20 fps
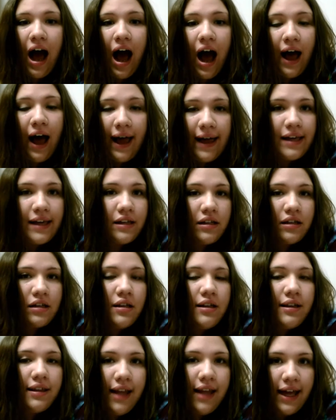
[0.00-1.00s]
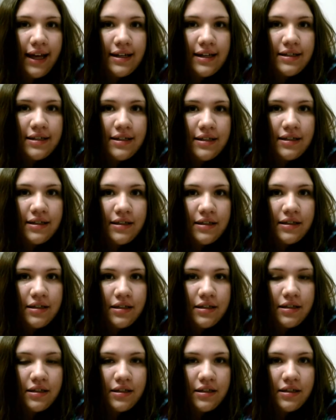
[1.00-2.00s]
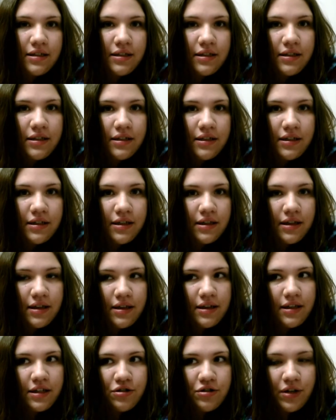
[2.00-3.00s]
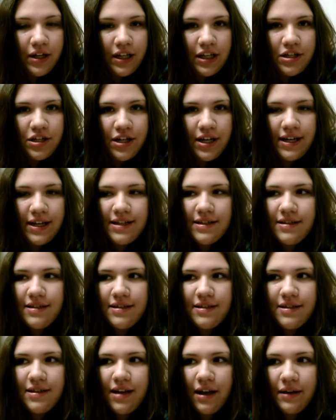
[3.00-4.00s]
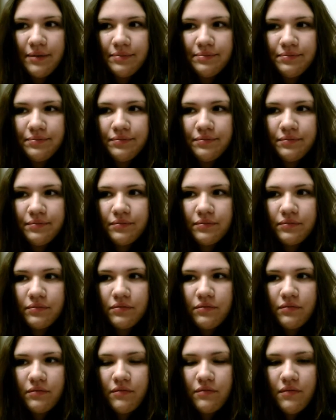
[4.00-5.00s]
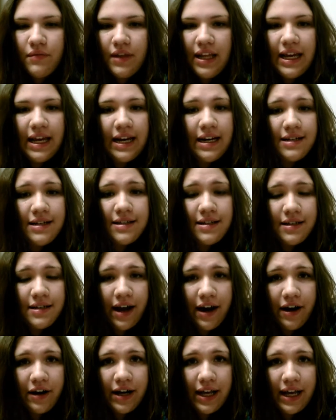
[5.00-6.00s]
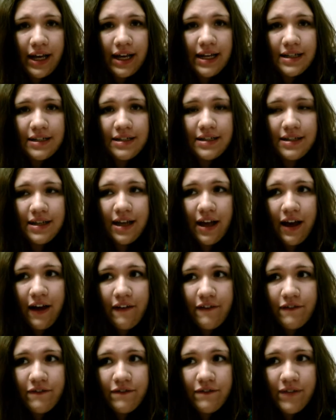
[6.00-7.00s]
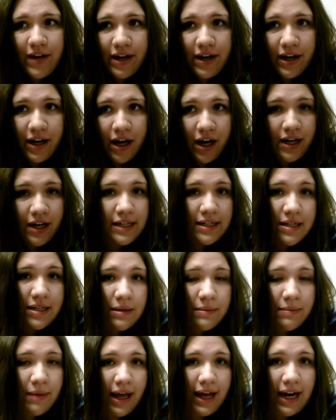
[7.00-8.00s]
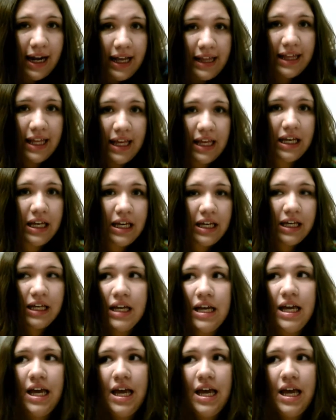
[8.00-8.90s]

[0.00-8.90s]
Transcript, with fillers: i liked the trilogy. It's um, in its entirety, it's very awesome, and I think